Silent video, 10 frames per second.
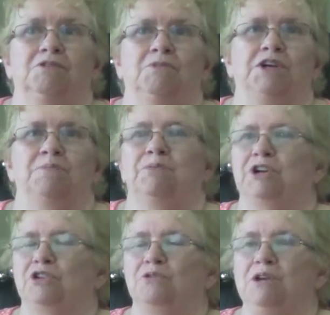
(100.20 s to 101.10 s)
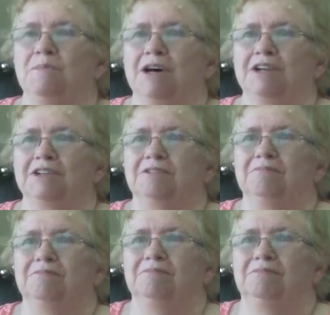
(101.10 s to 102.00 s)
we can put a cream on it.
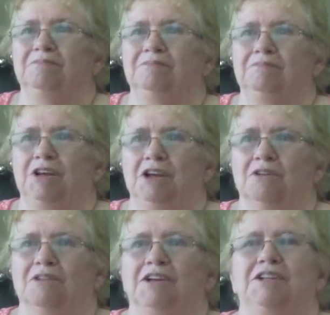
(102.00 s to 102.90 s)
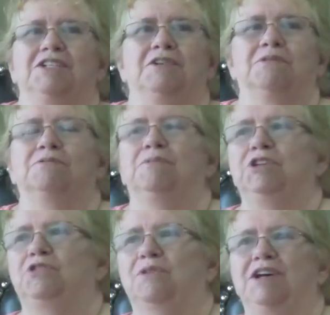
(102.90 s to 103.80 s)
You know, like you'd say, well,
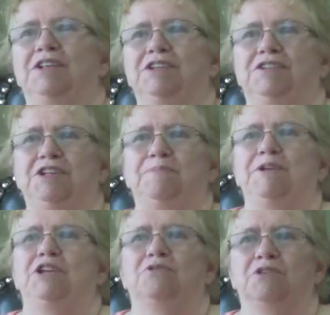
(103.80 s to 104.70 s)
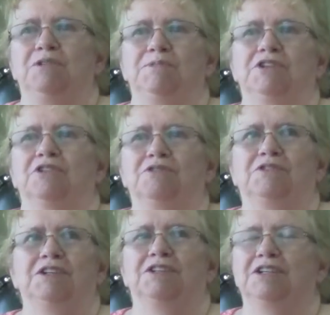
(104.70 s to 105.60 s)
we could try these deep heat creams and
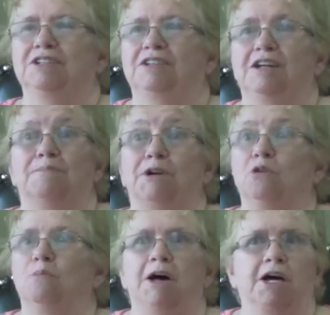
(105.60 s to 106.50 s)
those things, and I said on my whole